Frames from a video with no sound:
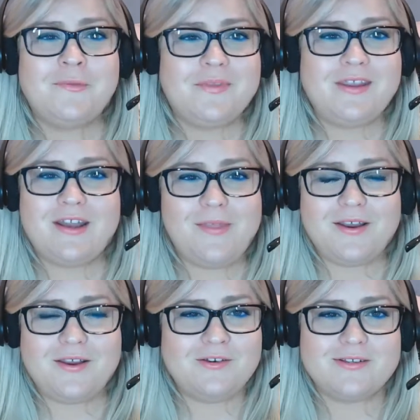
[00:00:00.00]
They
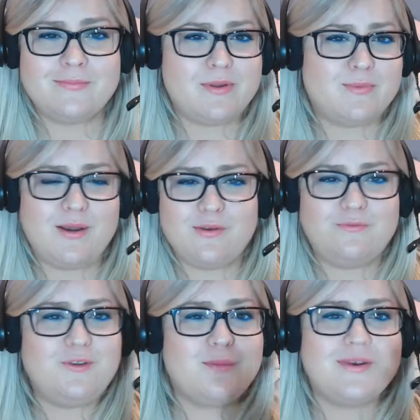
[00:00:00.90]
can just maybe spend a
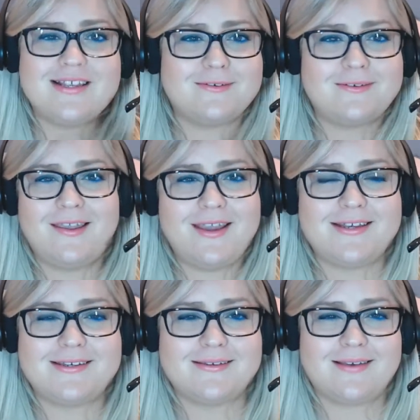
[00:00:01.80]
few minutes looking at
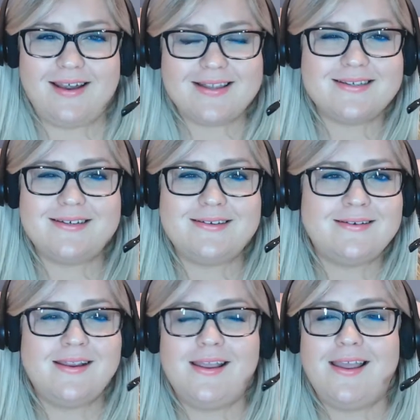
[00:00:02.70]
each lesson
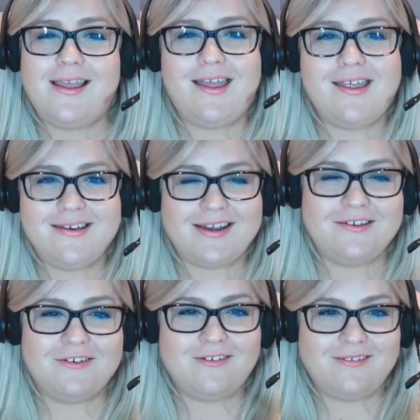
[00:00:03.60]
and
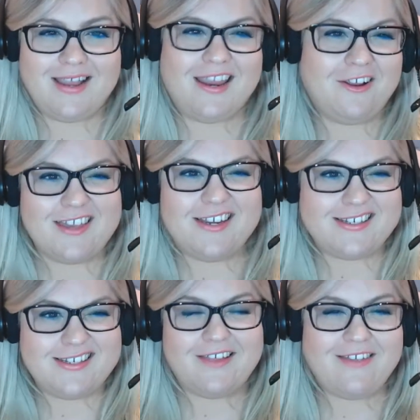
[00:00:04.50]
getting all ideas
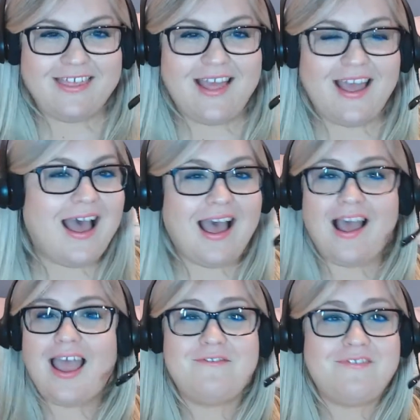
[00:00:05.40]
together like that.
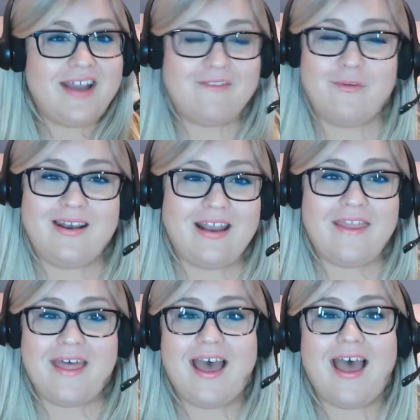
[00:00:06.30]
I've never been like
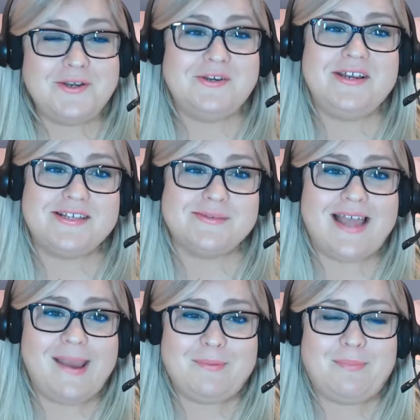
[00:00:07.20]
that. I do need some
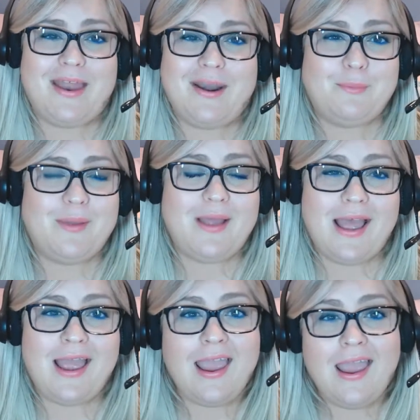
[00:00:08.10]
time to plan and
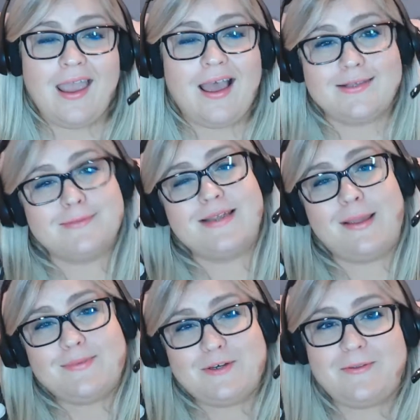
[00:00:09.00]
prepare. I
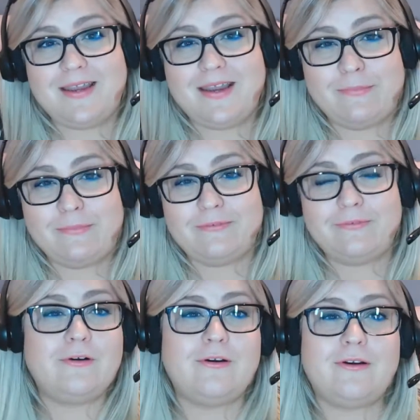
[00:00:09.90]
sometimes do it the evening
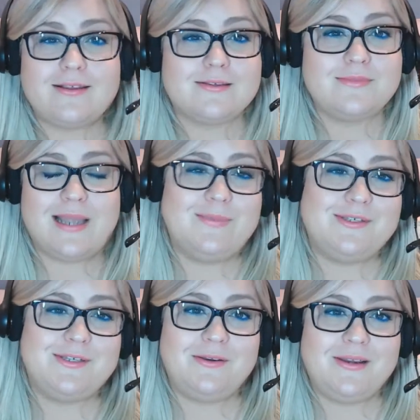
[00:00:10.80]
before, I sometimes
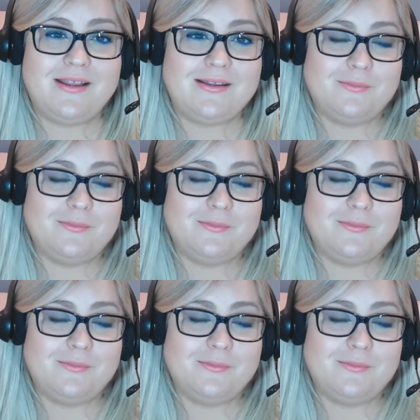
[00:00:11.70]
do it